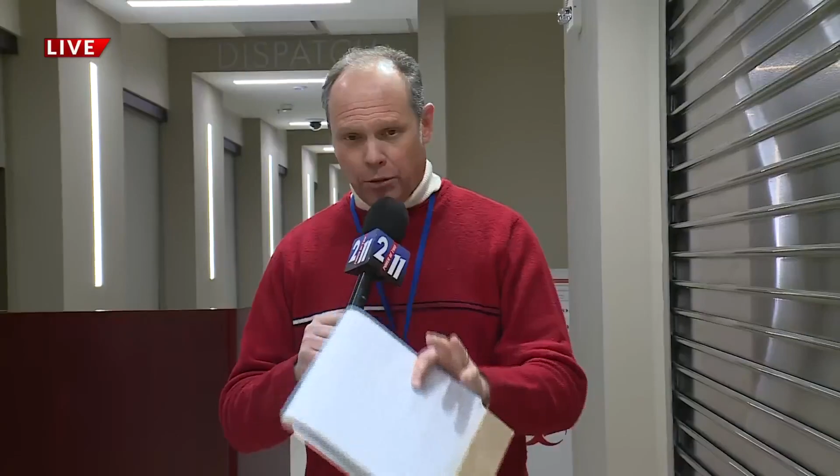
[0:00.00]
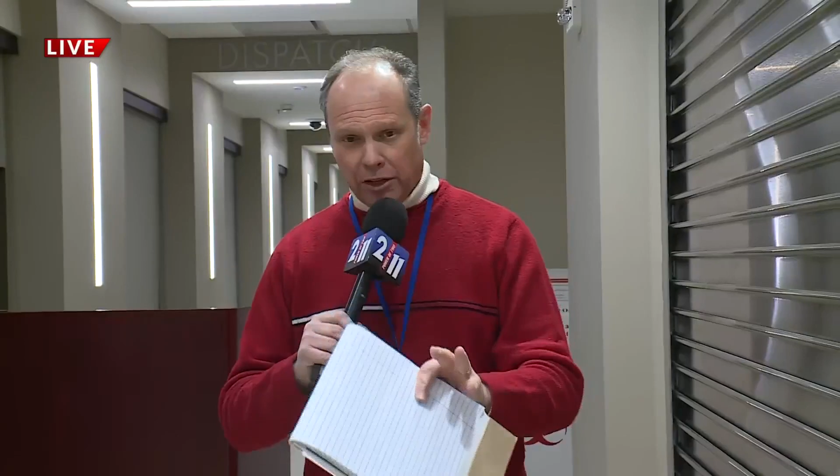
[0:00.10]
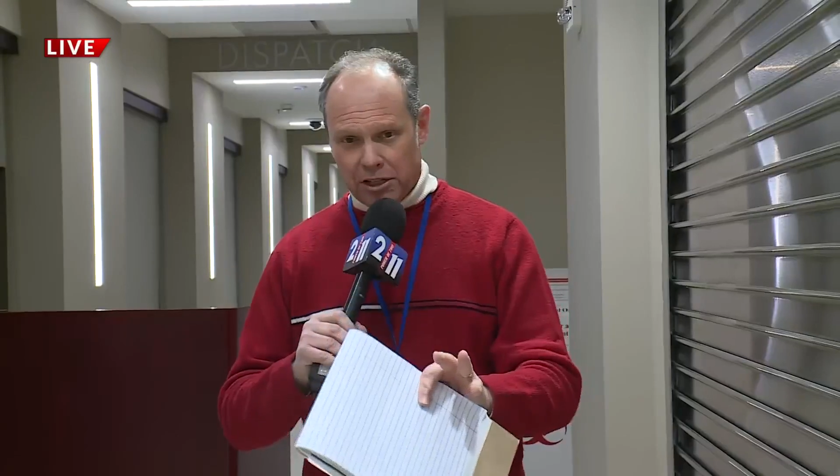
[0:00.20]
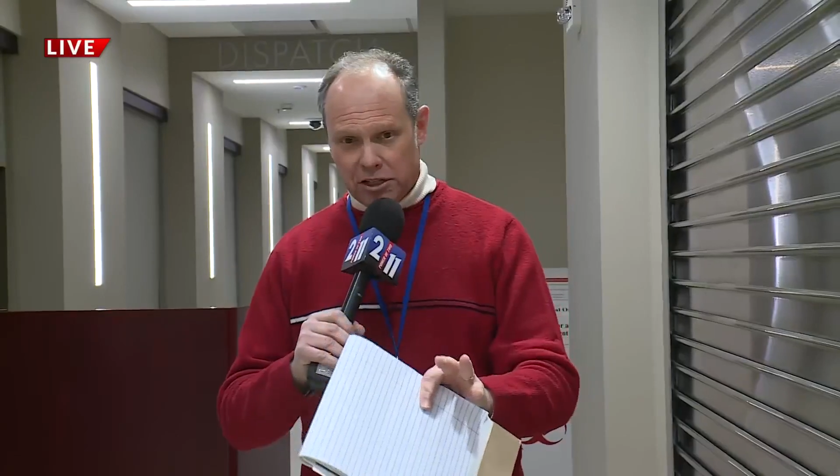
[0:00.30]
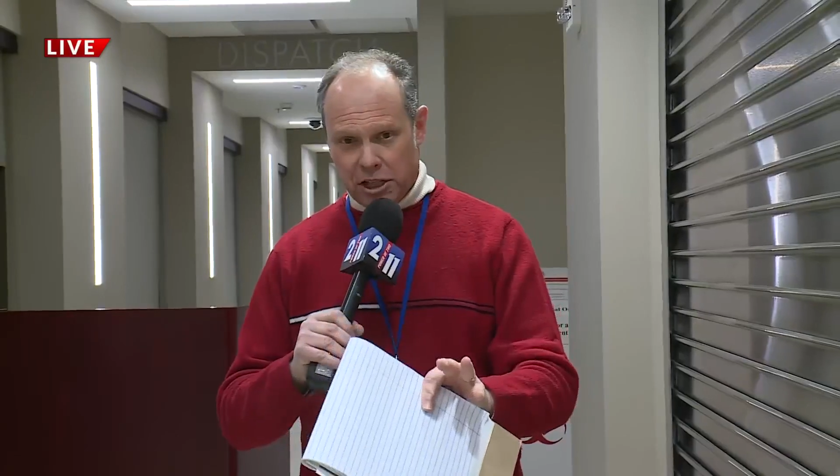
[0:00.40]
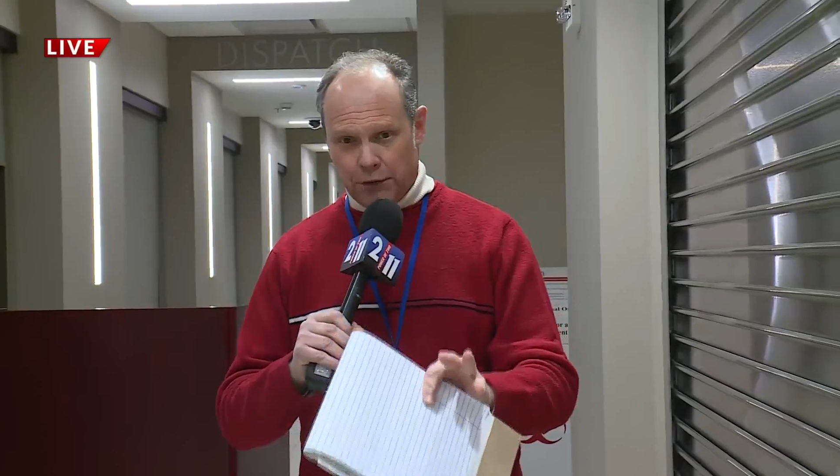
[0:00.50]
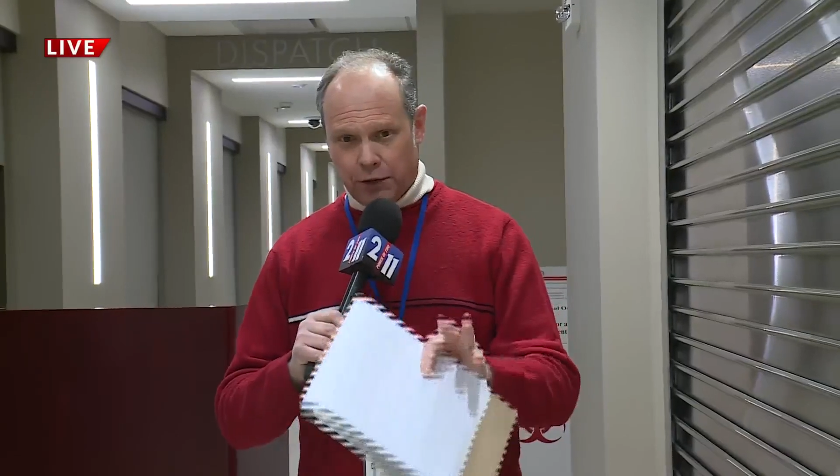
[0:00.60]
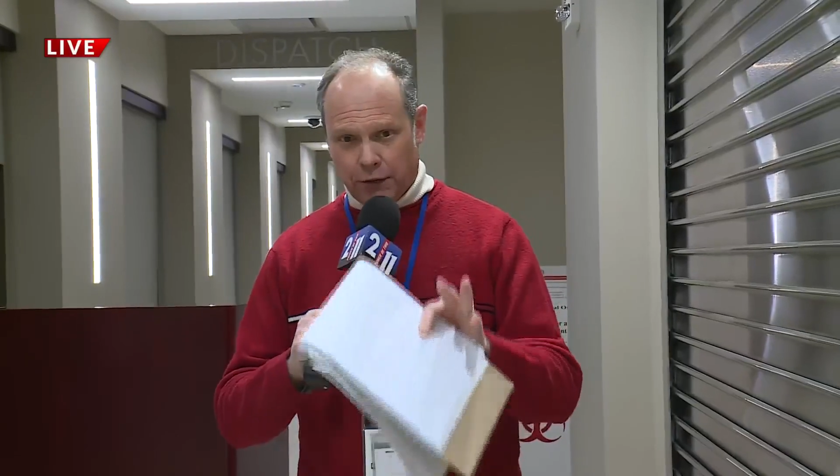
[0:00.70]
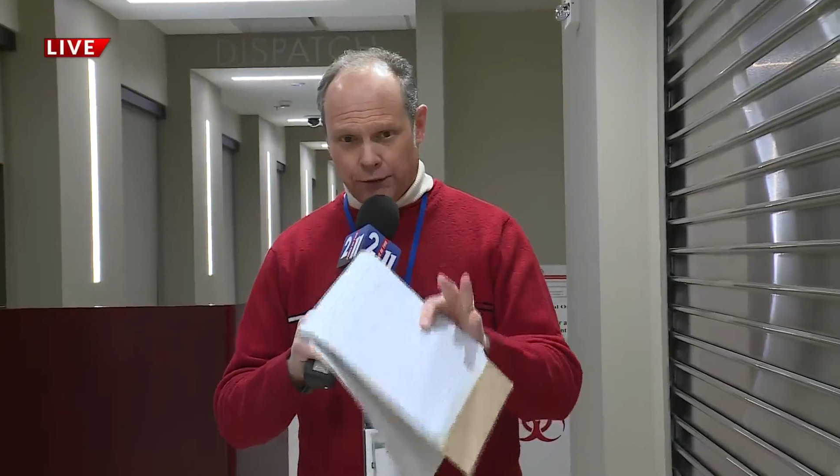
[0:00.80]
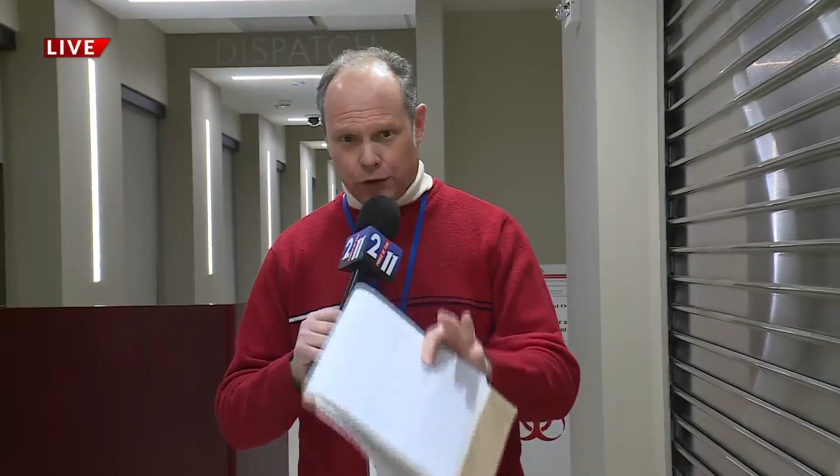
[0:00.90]
police chief
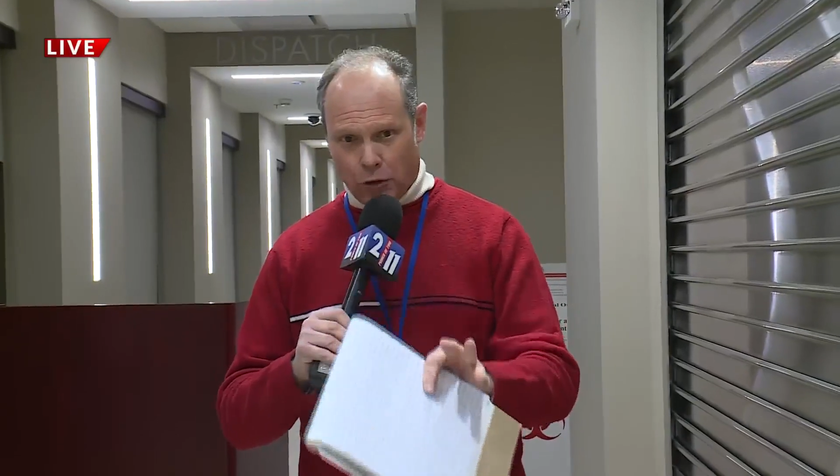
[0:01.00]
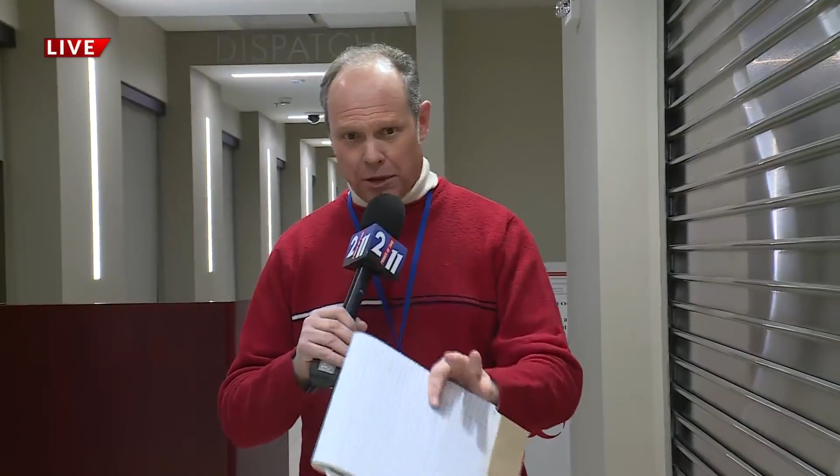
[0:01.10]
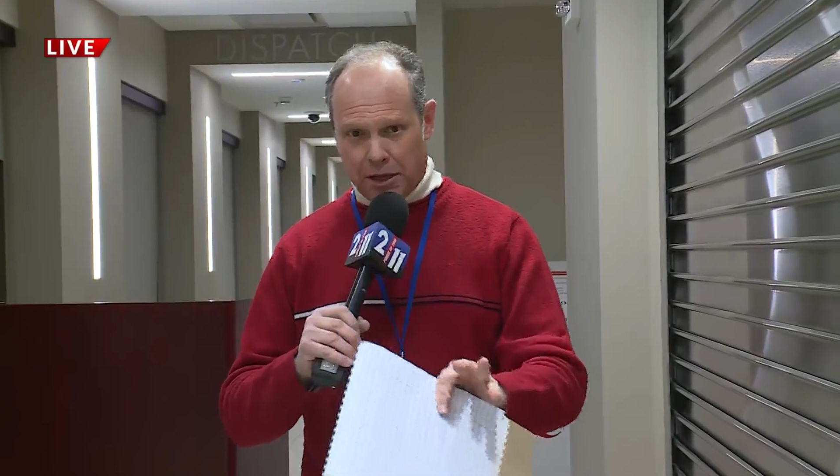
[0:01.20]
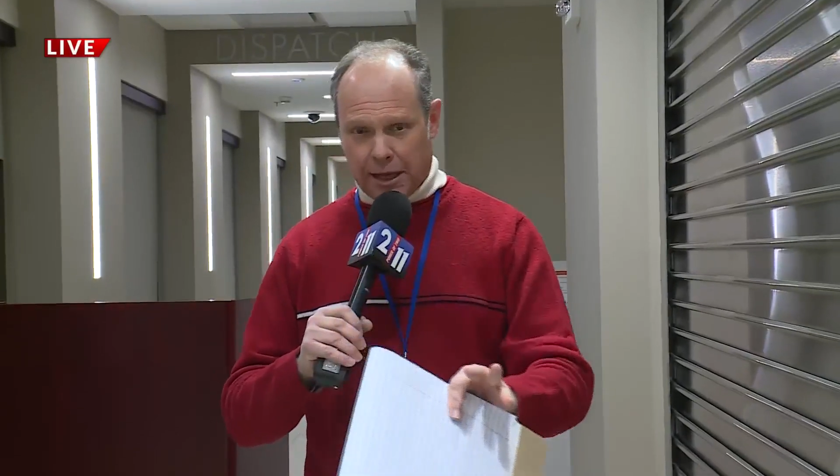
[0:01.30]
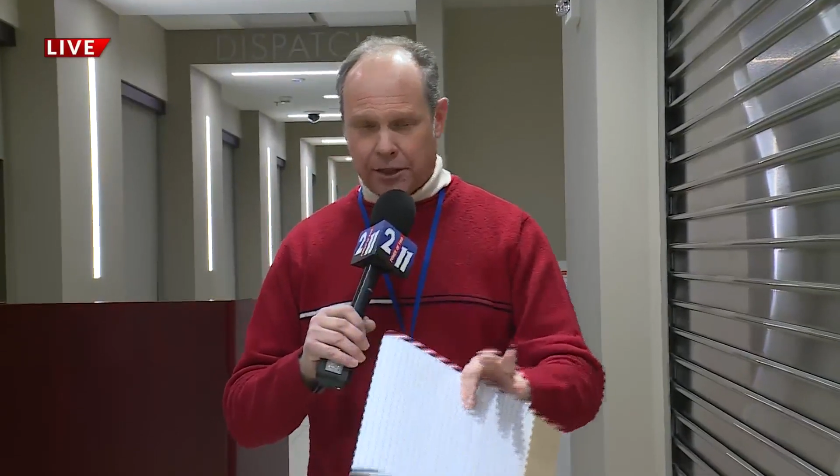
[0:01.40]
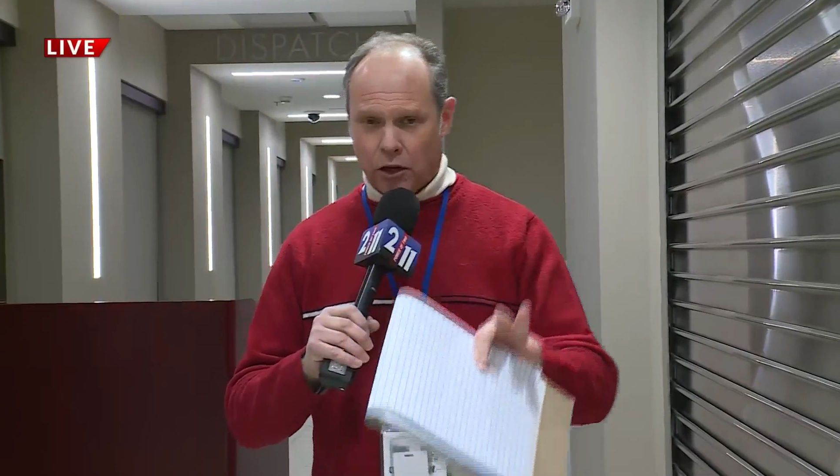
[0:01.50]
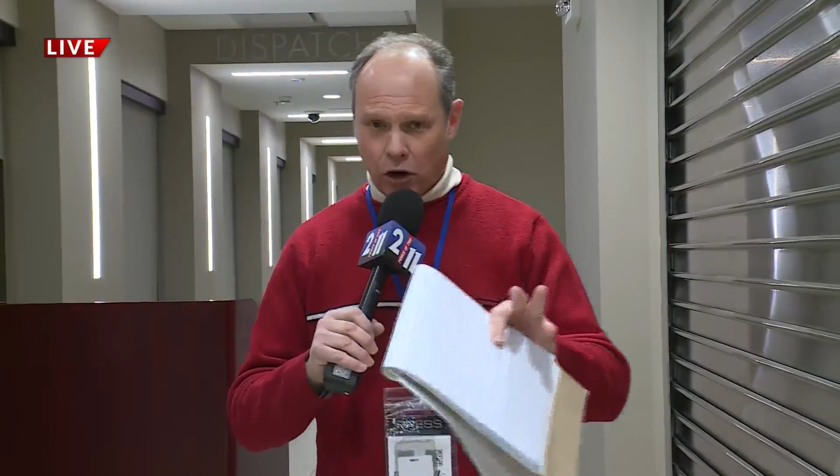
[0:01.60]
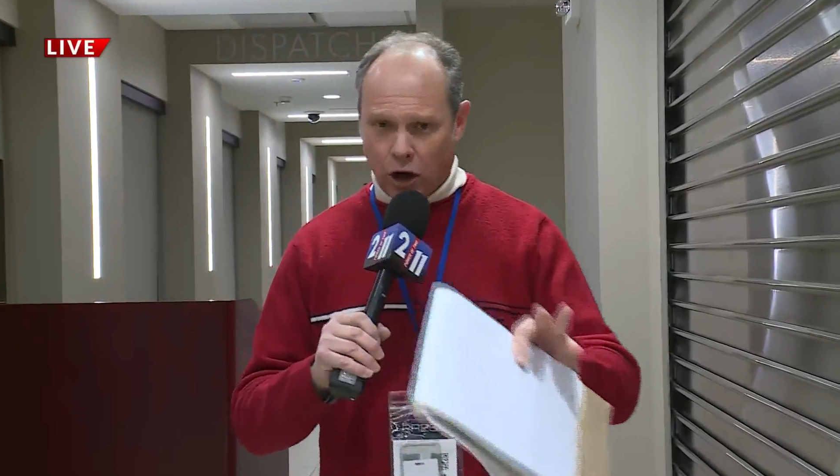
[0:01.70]
confirming that there